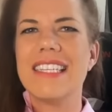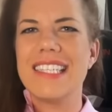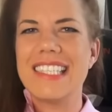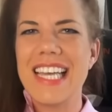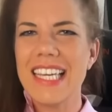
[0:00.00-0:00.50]

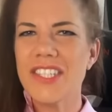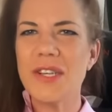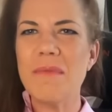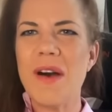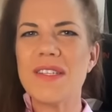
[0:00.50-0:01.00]
Texture
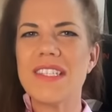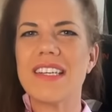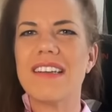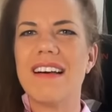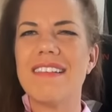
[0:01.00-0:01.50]

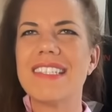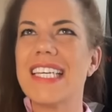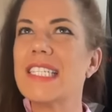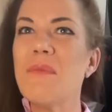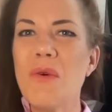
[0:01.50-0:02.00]
Masterclass
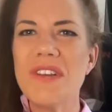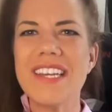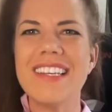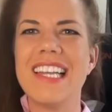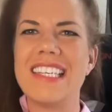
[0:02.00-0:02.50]
is more than
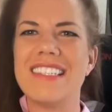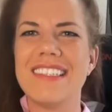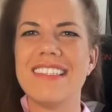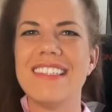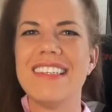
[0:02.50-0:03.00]
a
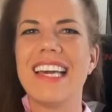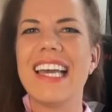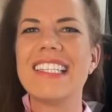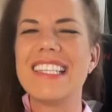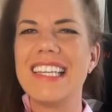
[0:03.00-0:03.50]
lesson,
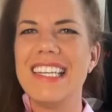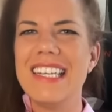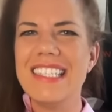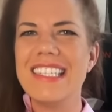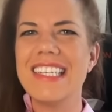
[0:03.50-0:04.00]
it's a
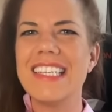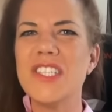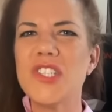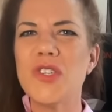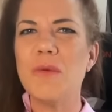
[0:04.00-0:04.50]
listening
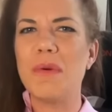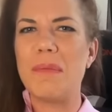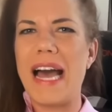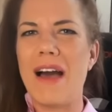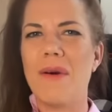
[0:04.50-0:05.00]

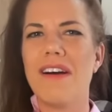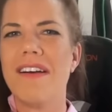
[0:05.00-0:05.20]
superpower.